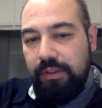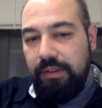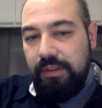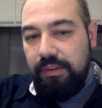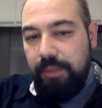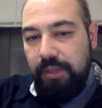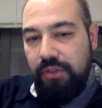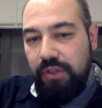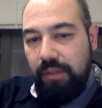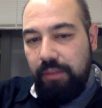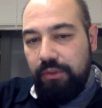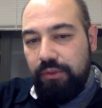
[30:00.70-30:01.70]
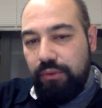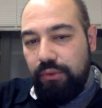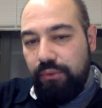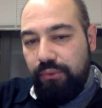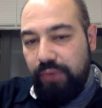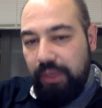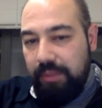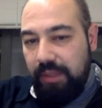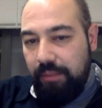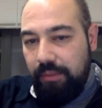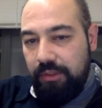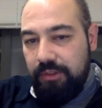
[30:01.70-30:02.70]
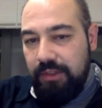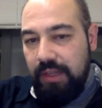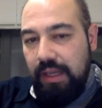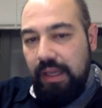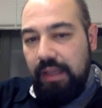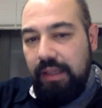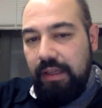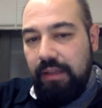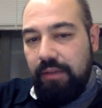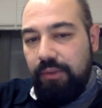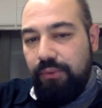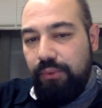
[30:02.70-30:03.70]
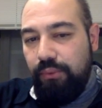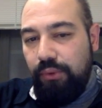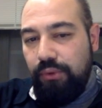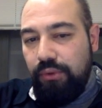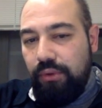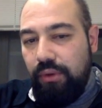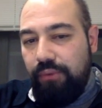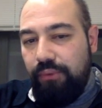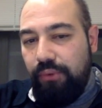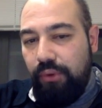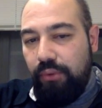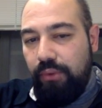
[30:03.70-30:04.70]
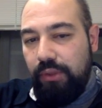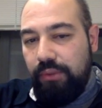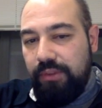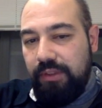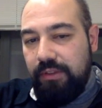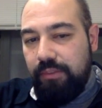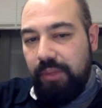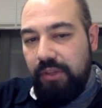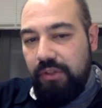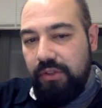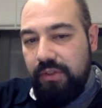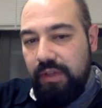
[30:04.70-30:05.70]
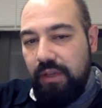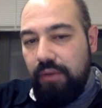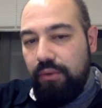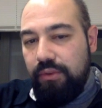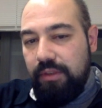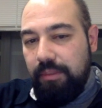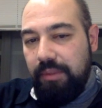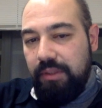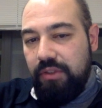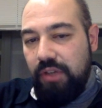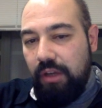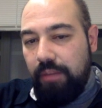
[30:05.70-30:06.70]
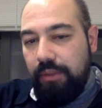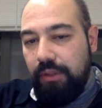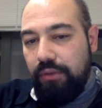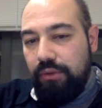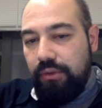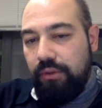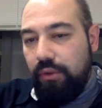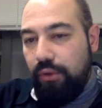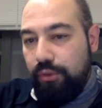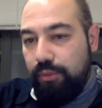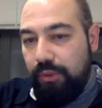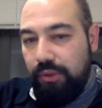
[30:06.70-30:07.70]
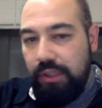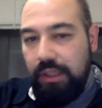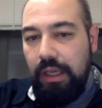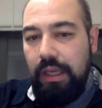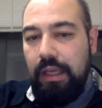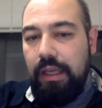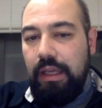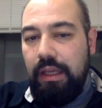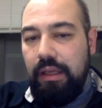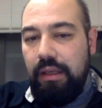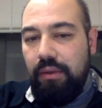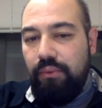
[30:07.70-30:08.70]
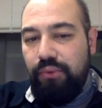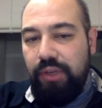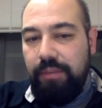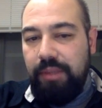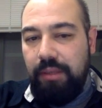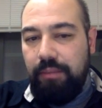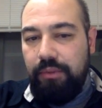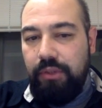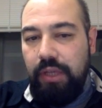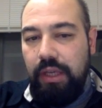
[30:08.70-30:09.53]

these page numbers to the frame numbers. And then if you want to go for one of these pages, you simply jump to the corresponding frame number.